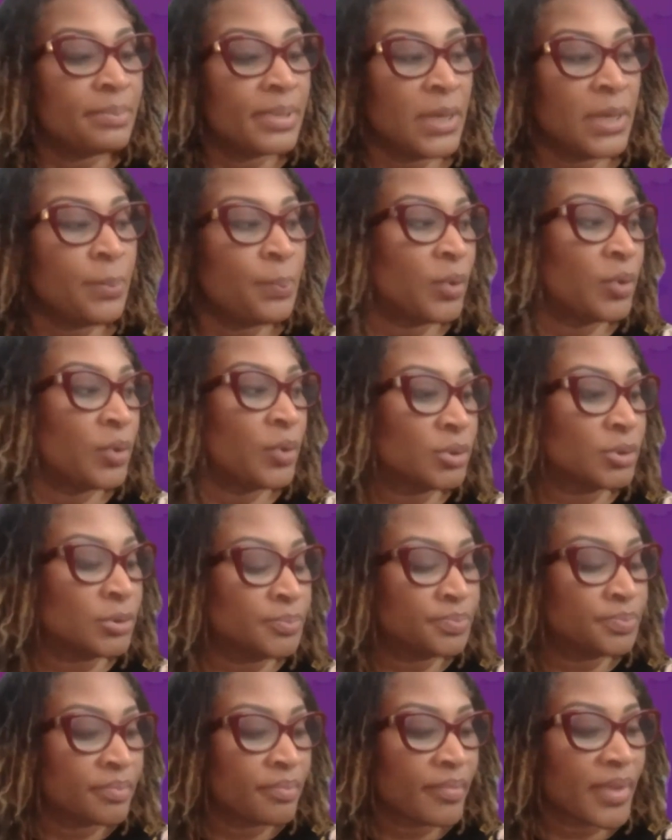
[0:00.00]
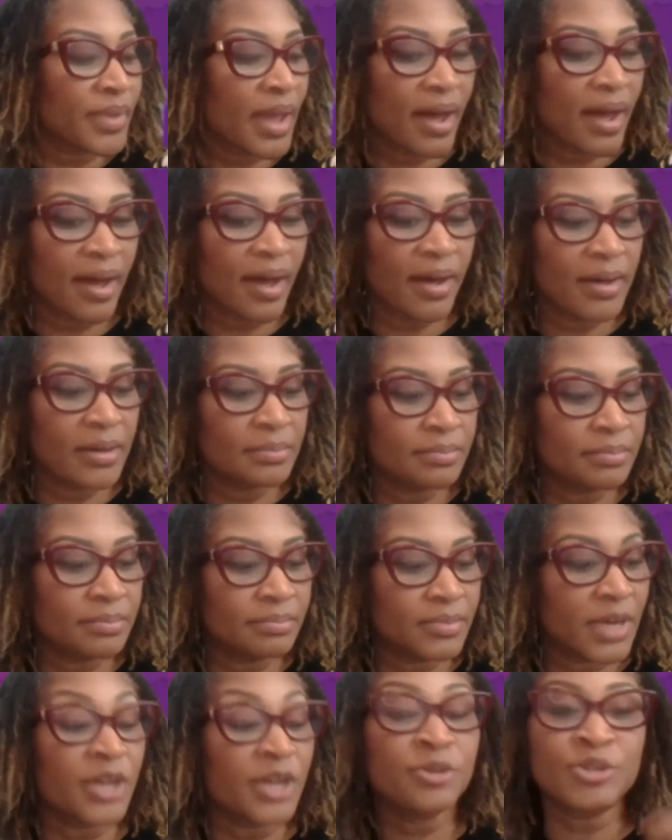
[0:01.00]
people
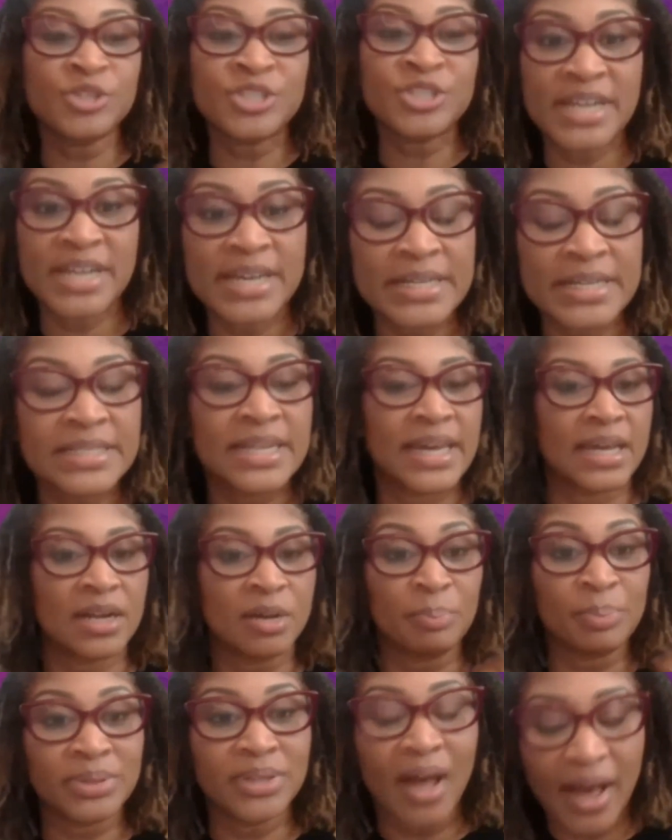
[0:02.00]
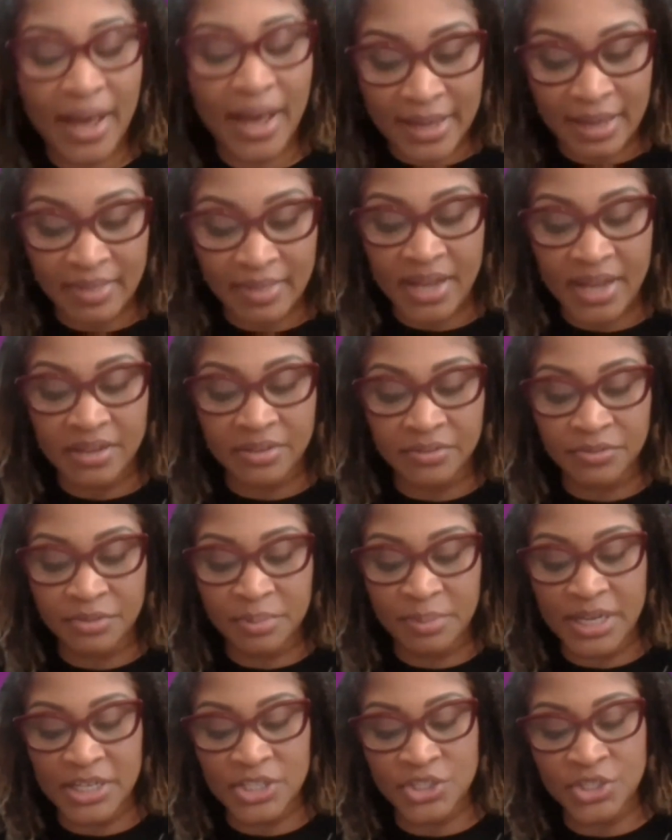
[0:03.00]
understanding and applying that
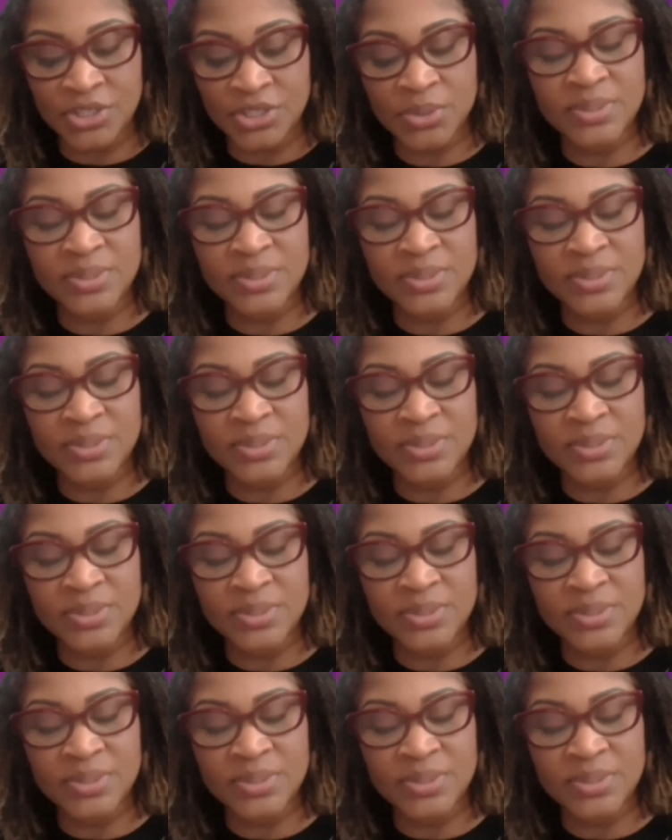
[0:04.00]
information.